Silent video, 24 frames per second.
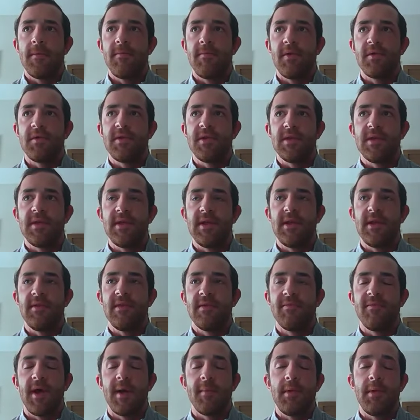versus the
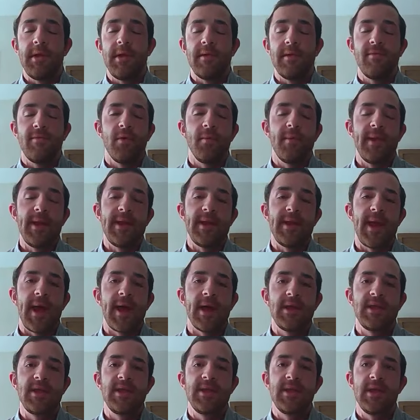fiber uniformity
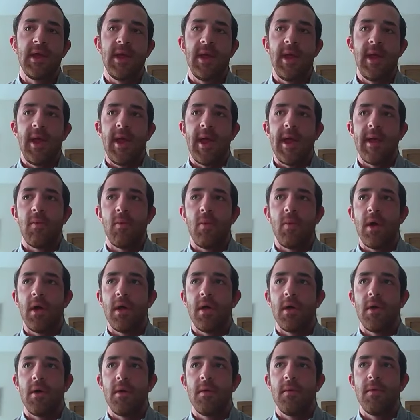index. And
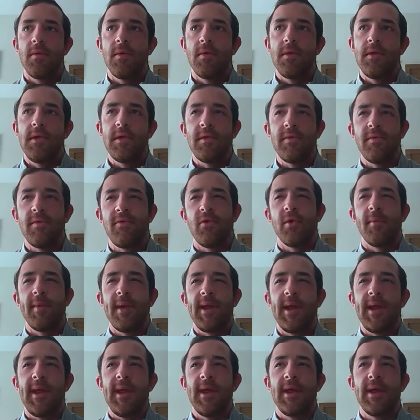while
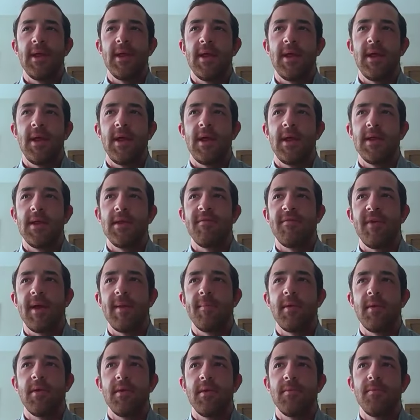uniformity, the
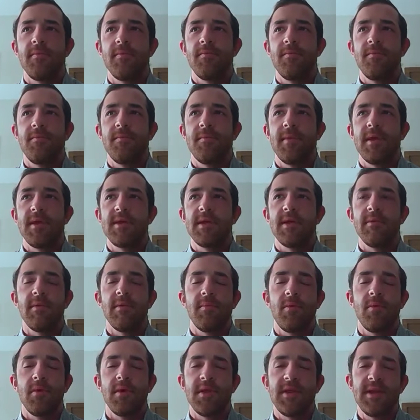fiber basically
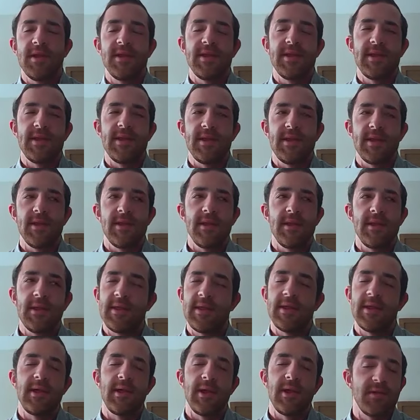reports
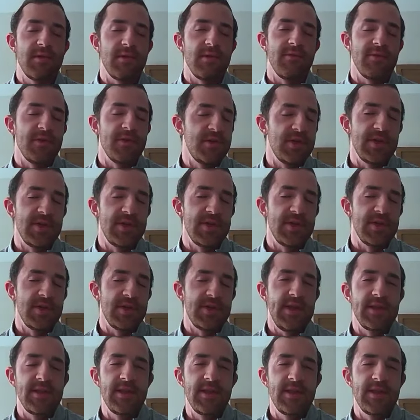isn't cluster efficiency,
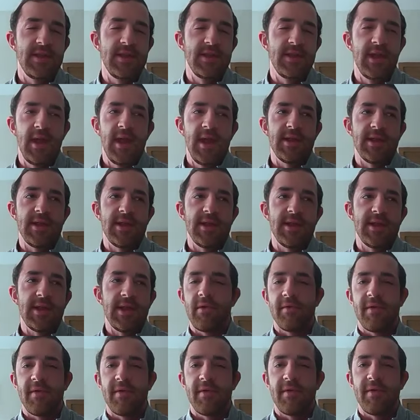it's an
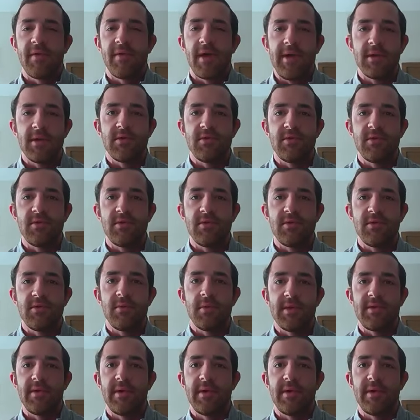integral of how evenly
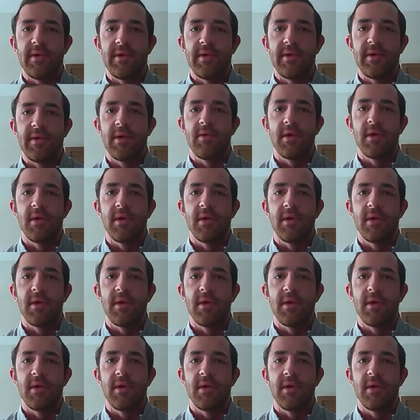distributed the slurry